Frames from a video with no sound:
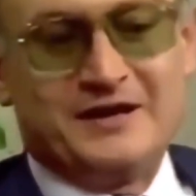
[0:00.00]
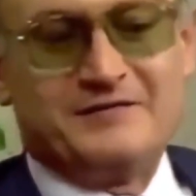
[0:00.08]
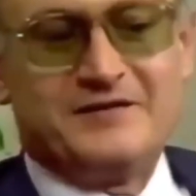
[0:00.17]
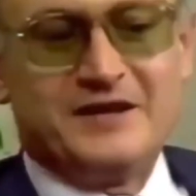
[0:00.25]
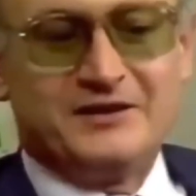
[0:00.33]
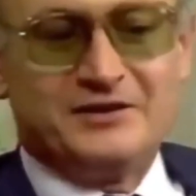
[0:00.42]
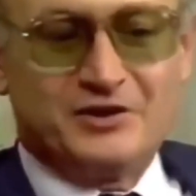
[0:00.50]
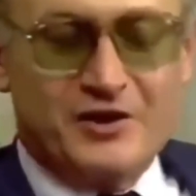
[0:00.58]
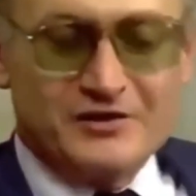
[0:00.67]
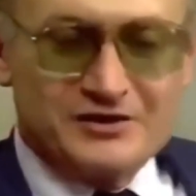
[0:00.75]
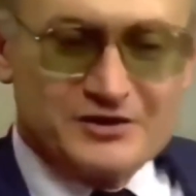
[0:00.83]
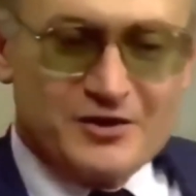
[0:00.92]
If they
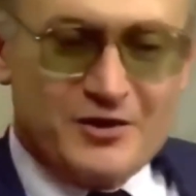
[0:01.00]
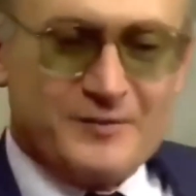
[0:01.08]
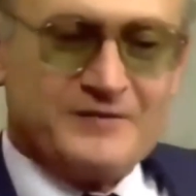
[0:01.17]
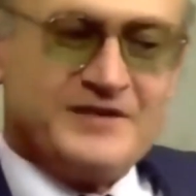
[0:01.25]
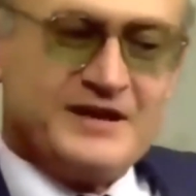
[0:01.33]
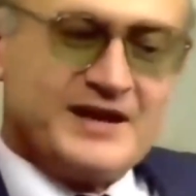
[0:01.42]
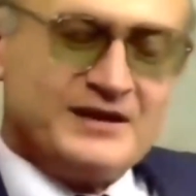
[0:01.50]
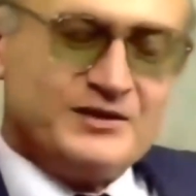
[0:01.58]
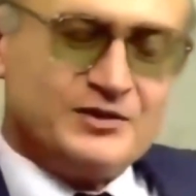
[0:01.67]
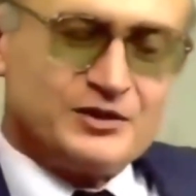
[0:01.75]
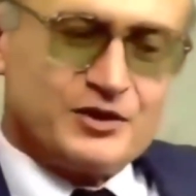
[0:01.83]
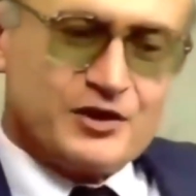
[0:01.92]
don't stop, if they
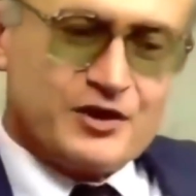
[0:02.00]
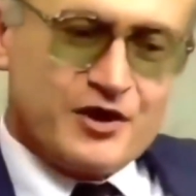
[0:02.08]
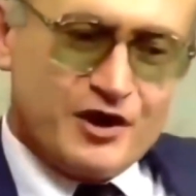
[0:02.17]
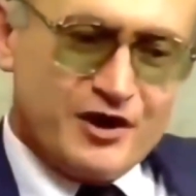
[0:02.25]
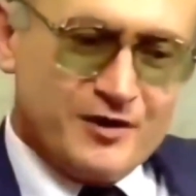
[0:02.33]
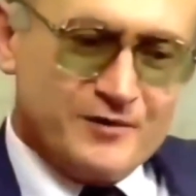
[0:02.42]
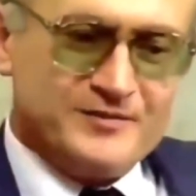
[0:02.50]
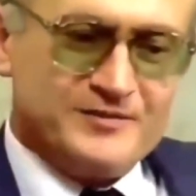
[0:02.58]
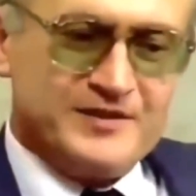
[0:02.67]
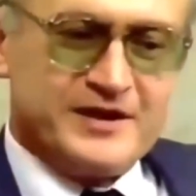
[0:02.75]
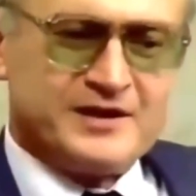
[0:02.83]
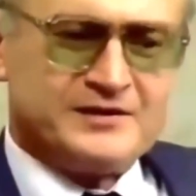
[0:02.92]
cannot
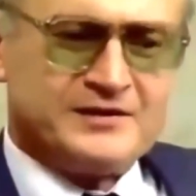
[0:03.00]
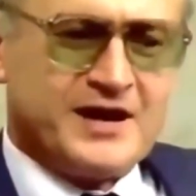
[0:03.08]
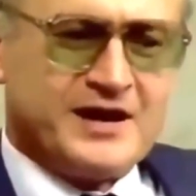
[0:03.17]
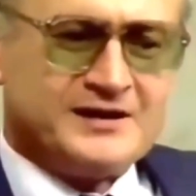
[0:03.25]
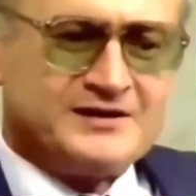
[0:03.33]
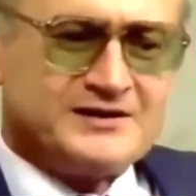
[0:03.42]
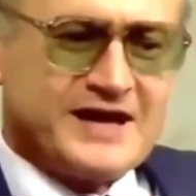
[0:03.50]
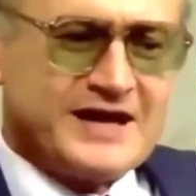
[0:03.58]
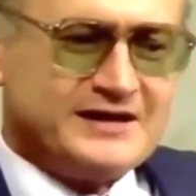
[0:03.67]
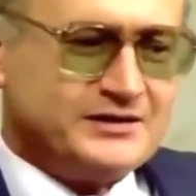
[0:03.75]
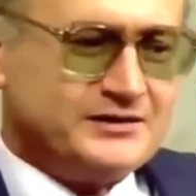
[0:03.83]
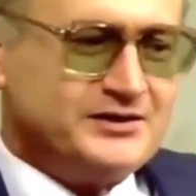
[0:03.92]
curb their
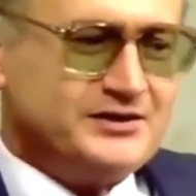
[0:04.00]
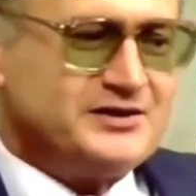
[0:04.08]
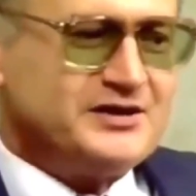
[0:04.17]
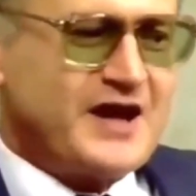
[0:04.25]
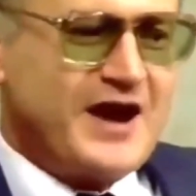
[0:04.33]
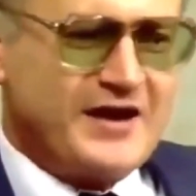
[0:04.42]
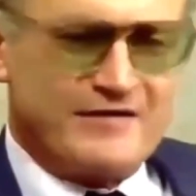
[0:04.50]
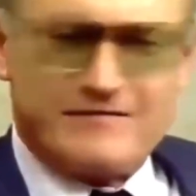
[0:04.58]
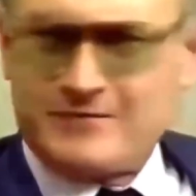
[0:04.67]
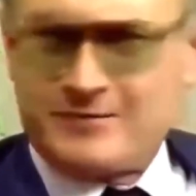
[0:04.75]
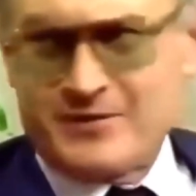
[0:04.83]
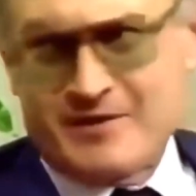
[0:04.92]
unsettled
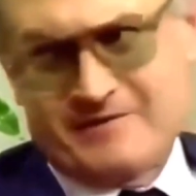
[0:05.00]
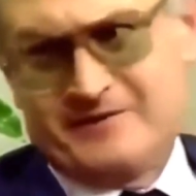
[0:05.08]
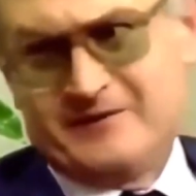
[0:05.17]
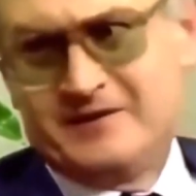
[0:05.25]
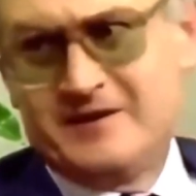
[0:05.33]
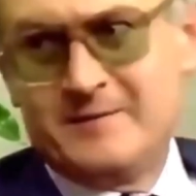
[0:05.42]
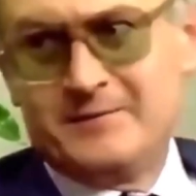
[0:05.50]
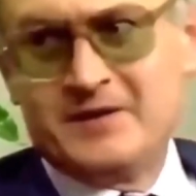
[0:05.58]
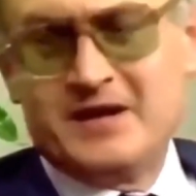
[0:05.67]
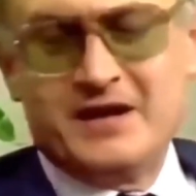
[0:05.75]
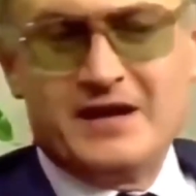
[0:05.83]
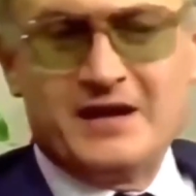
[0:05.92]
desire for profit,
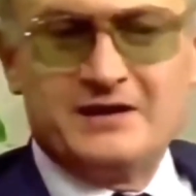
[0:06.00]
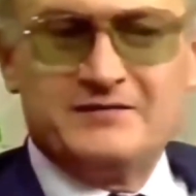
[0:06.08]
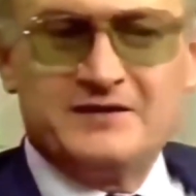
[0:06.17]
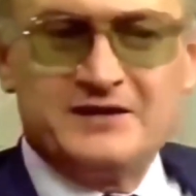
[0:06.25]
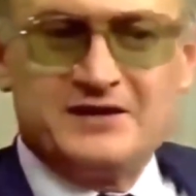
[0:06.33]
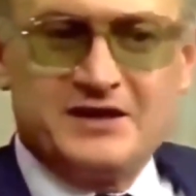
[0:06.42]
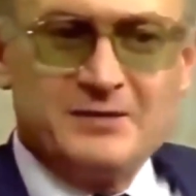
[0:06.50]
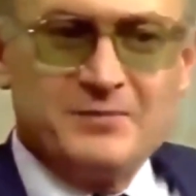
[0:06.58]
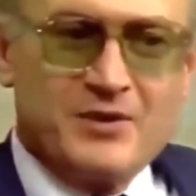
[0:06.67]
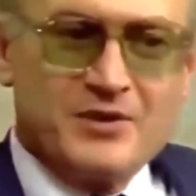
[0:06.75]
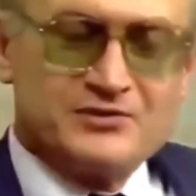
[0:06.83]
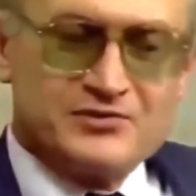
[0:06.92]
and if they
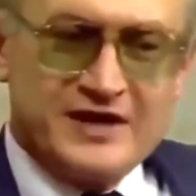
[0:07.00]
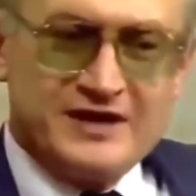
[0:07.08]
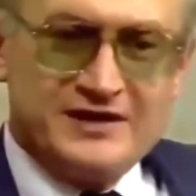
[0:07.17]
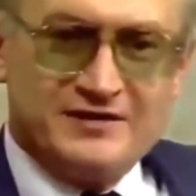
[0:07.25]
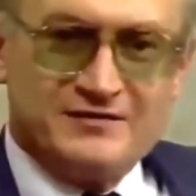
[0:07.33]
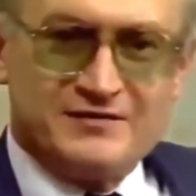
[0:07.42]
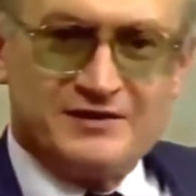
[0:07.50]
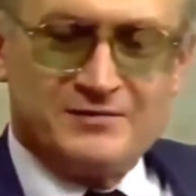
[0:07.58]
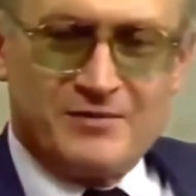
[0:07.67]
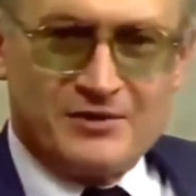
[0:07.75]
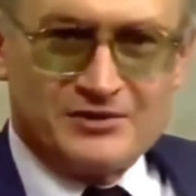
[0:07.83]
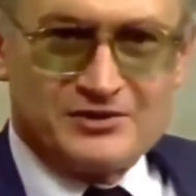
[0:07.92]
keep on trading with
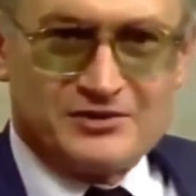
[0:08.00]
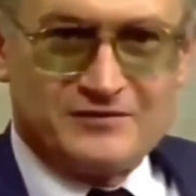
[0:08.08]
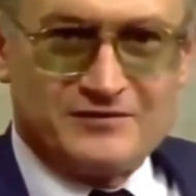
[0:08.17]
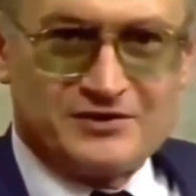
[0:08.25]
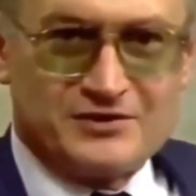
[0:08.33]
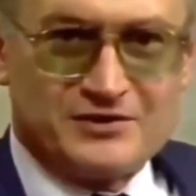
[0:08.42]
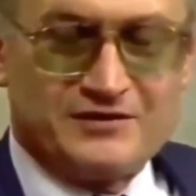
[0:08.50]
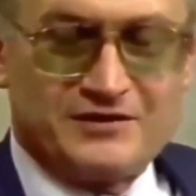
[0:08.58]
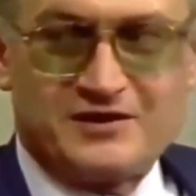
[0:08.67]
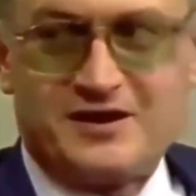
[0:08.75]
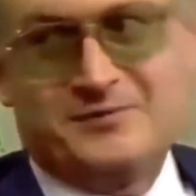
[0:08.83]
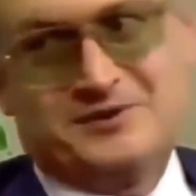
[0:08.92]
the monster of the
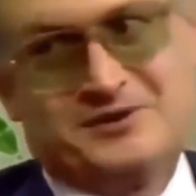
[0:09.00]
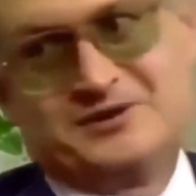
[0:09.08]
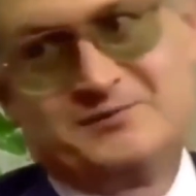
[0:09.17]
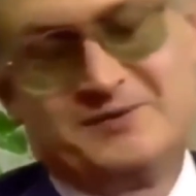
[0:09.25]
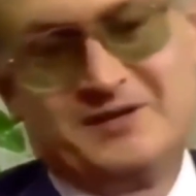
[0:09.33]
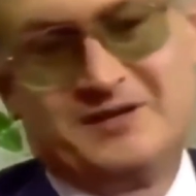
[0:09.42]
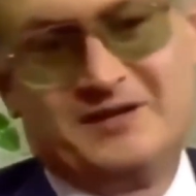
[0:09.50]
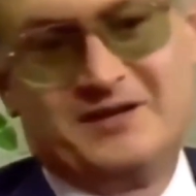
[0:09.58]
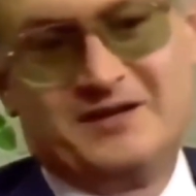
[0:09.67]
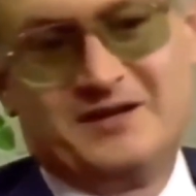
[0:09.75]
Soviet communism,